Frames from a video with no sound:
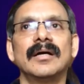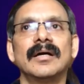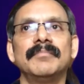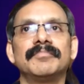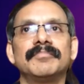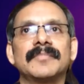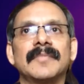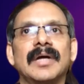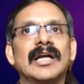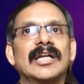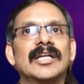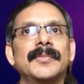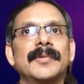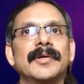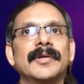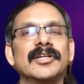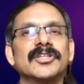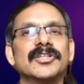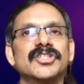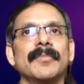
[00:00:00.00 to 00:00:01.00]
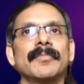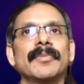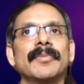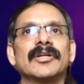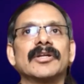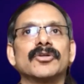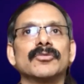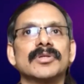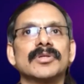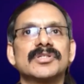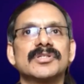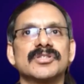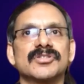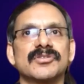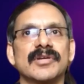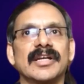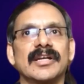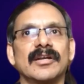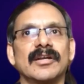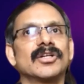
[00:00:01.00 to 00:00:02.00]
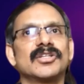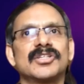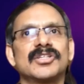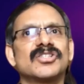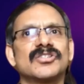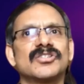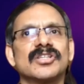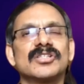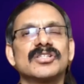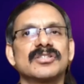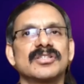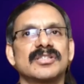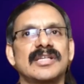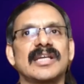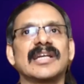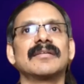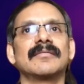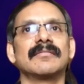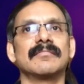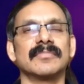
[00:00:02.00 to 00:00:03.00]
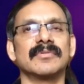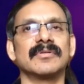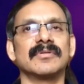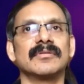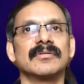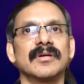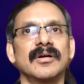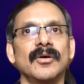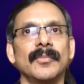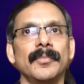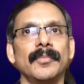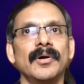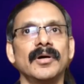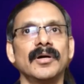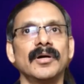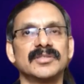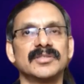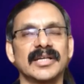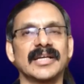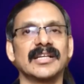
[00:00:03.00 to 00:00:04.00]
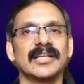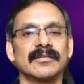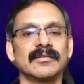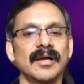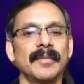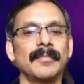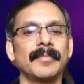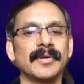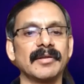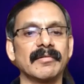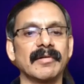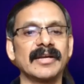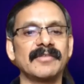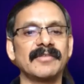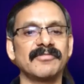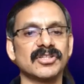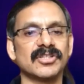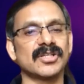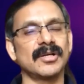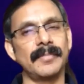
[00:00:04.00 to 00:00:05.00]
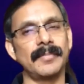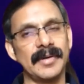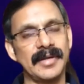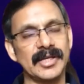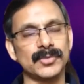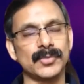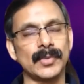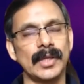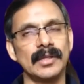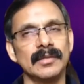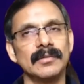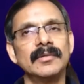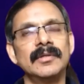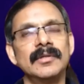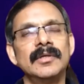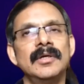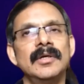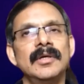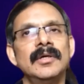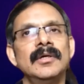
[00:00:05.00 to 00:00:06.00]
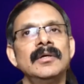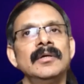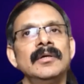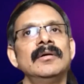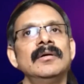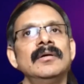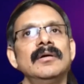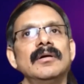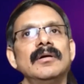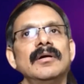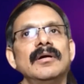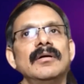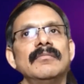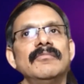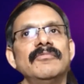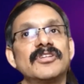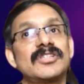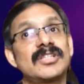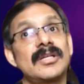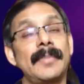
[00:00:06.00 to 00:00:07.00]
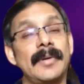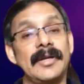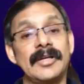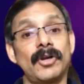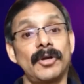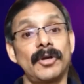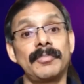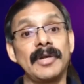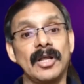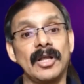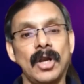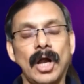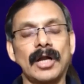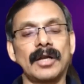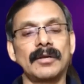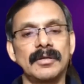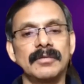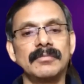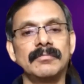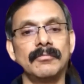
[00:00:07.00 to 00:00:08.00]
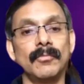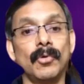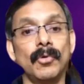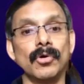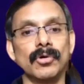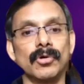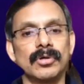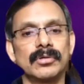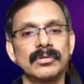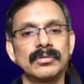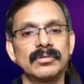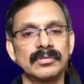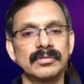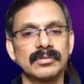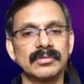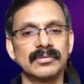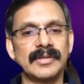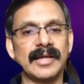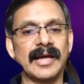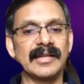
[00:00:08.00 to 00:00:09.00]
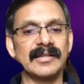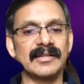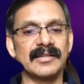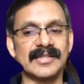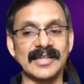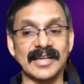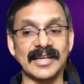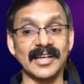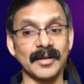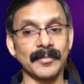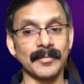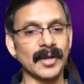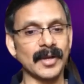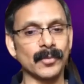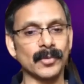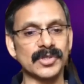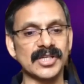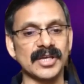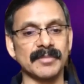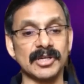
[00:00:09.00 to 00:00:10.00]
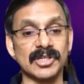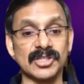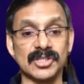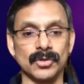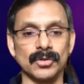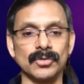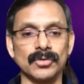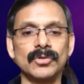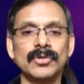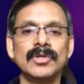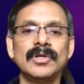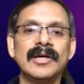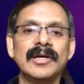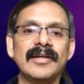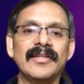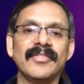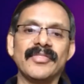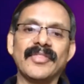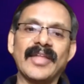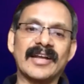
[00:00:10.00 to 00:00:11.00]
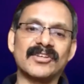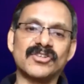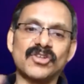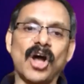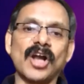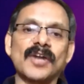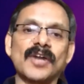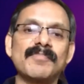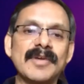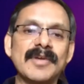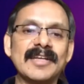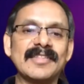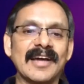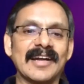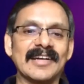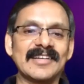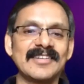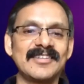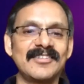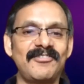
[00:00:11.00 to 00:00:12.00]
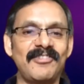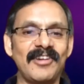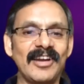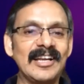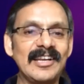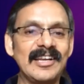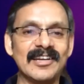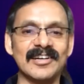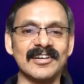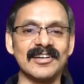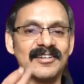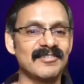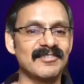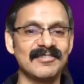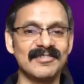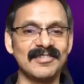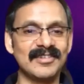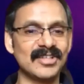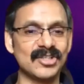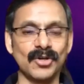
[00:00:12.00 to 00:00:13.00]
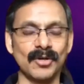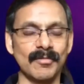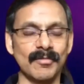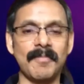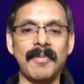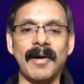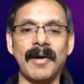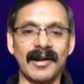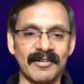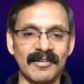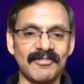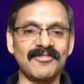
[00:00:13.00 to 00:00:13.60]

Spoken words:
entrepreneur jumping into business, right? Not just this is a second company, right? First company as well. First company taught me a lot more than the second company, I would say, because that taught me that failure is going to be part of